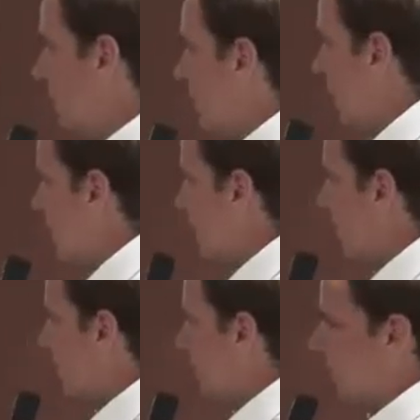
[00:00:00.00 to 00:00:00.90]
There is
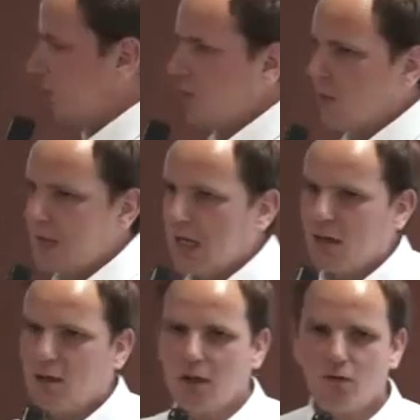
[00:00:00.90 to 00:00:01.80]
another
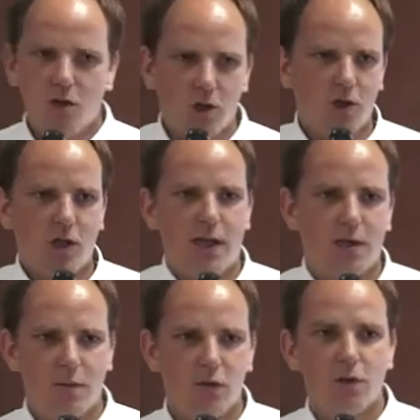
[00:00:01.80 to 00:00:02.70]
30% in rocks
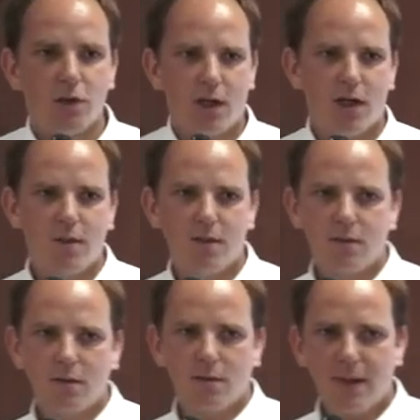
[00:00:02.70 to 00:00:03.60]
like mineral carbon,
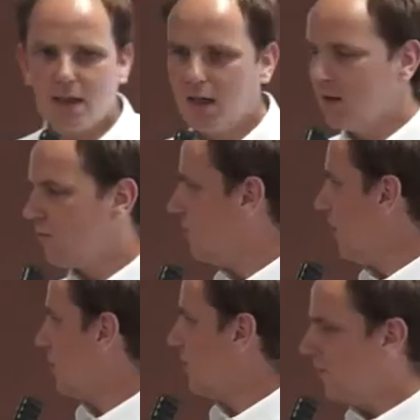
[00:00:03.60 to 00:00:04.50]
but then the
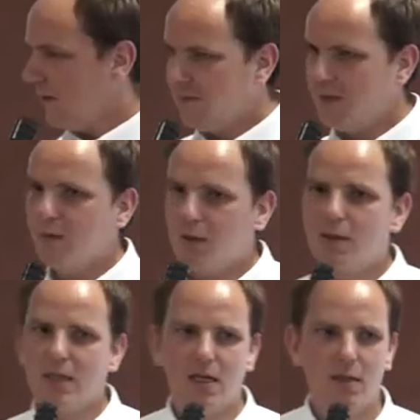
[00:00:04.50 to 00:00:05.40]
remaining
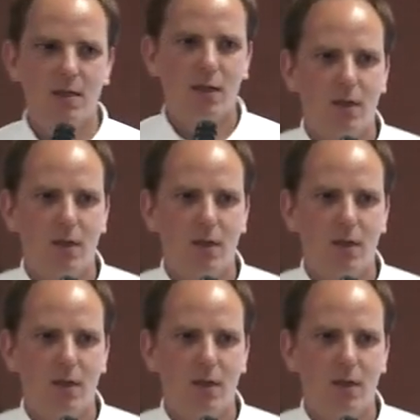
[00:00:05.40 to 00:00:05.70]
50%